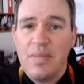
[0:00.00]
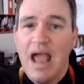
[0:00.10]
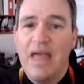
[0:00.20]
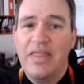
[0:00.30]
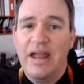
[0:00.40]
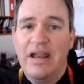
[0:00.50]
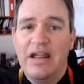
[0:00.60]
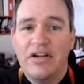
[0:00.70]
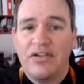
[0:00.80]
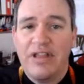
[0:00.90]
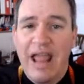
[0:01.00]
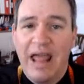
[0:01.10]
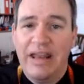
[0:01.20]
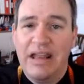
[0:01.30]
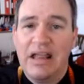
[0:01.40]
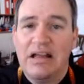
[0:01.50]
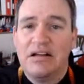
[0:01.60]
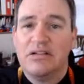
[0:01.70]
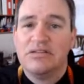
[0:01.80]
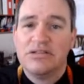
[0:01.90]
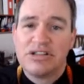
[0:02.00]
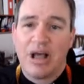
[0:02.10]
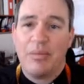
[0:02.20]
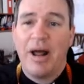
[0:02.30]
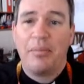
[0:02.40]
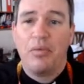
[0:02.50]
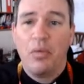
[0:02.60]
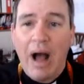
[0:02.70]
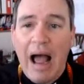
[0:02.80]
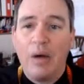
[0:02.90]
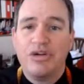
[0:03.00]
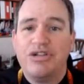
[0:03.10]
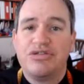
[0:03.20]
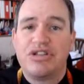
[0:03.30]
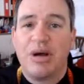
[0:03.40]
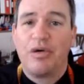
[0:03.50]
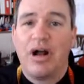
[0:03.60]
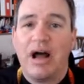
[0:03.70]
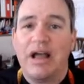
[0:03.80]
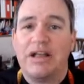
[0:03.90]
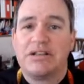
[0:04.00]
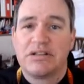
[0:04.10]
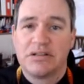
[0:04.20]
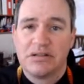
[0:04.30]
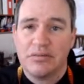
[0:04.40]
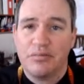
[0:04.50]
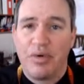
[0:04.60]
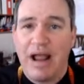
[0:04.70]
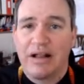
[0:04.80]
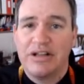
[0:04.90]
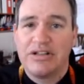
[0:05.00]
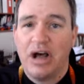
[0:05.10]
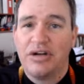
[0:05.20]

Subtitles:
And then for the ending, sum it up. How would you summarize Brackley's